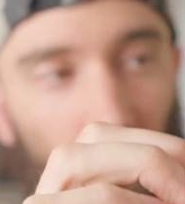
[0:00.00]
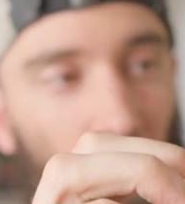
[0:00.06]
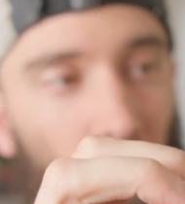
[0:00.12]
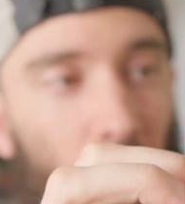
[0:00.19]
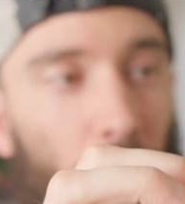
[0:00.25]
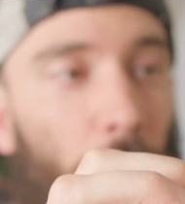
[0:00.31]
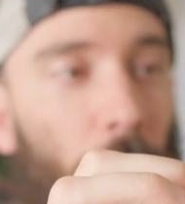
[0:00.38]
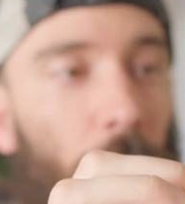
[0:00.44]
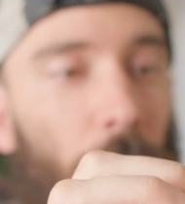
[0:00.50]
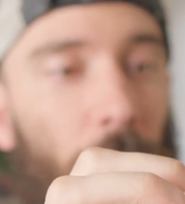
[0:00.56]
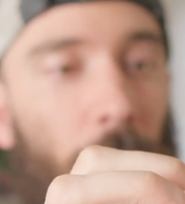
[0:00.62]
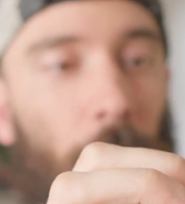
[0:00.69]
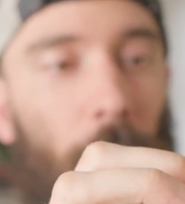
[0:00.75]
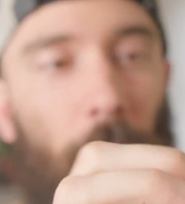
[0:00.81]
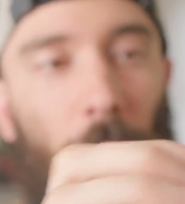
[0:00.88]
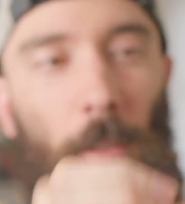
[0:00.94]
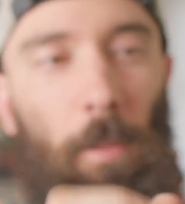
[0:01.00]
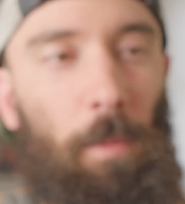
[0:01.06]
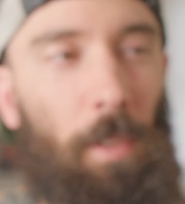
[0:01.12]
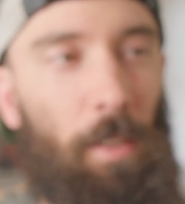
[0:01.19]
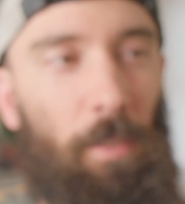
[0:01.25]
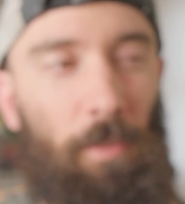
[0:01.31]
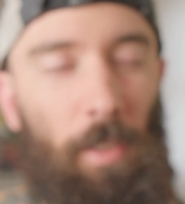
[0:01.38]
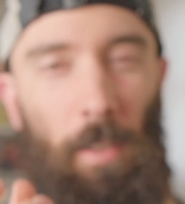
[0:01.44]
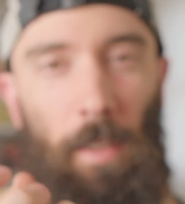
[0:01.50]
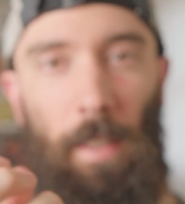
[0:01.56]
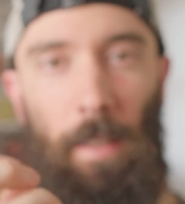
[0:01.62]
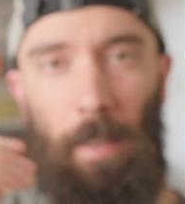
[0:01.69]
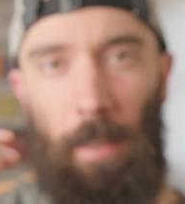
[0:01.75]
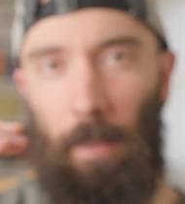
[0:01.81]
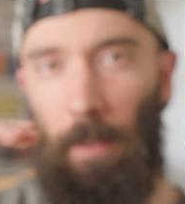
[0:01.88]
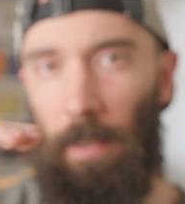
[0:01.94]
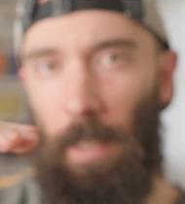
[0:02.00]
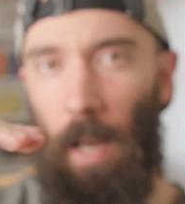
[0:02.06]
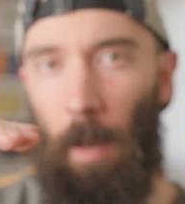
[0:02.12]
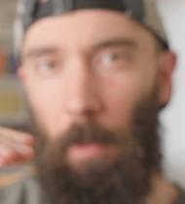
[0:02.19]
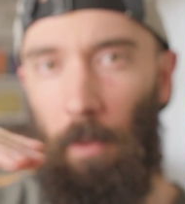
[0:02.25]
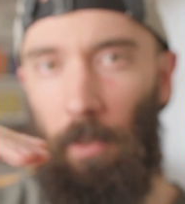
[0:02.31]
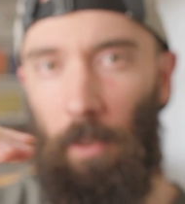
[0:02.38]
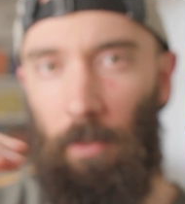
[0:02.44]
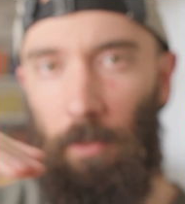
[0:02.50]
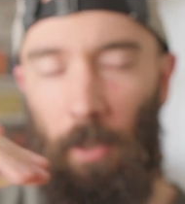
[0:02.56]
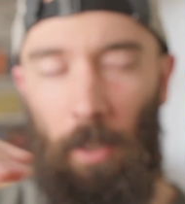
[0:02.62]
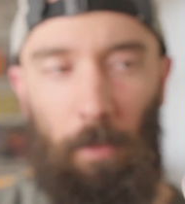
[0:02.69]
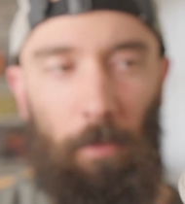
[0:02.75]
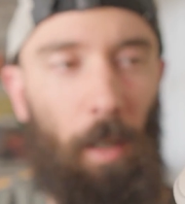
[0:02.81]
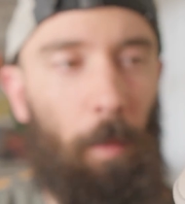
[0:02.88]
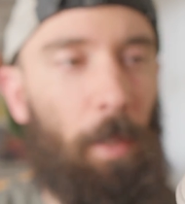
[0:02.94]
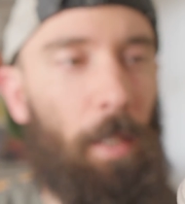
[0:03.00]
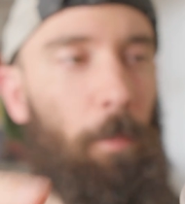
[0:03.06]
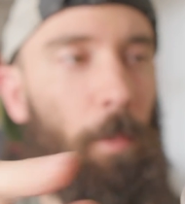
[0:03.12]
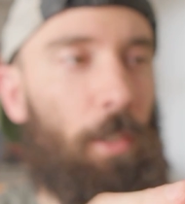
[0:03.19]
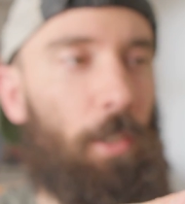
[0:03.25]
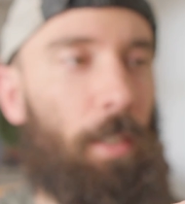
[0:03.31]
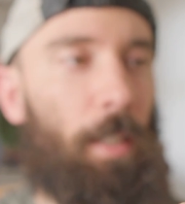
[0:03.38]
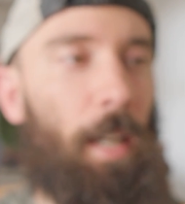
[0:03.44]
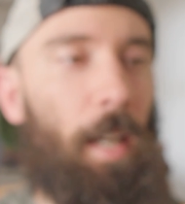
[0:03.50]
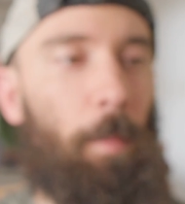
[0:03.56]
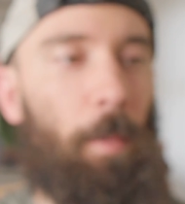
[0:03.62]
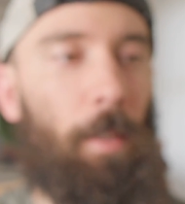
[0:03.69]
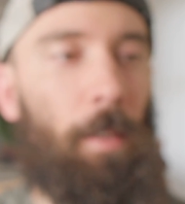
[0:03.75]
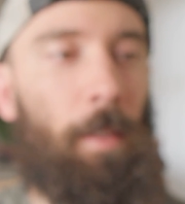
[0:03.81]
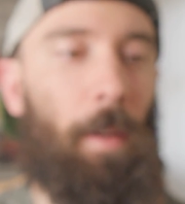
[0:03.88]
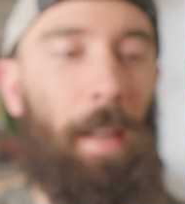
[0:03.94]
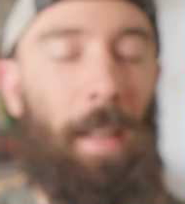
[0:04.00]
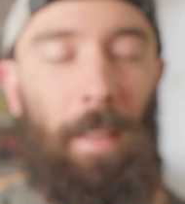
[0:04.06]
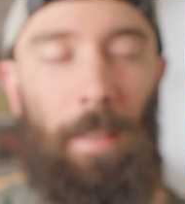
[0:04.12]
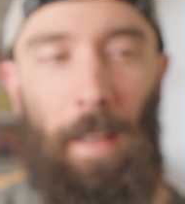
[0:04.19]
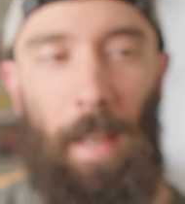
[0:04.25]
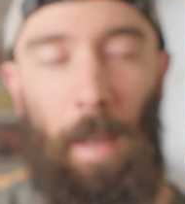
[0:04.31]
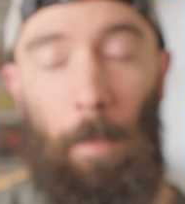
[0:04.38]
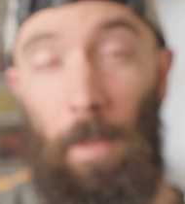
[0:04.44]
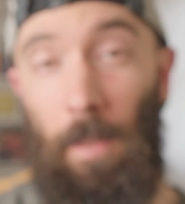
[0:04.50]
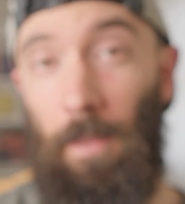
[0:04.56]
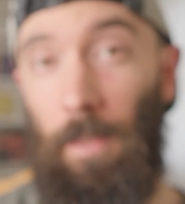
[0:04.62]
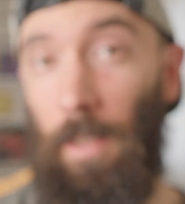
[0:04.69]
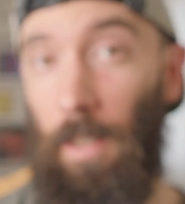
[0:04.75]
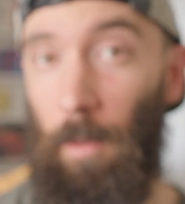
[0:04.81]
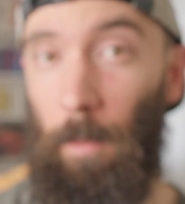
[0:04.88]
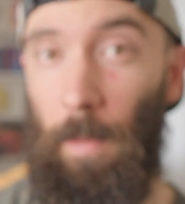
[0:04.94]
flexibility, or you don't really feel anything on the top of your foot rubbing, which can happen. I had that happen a little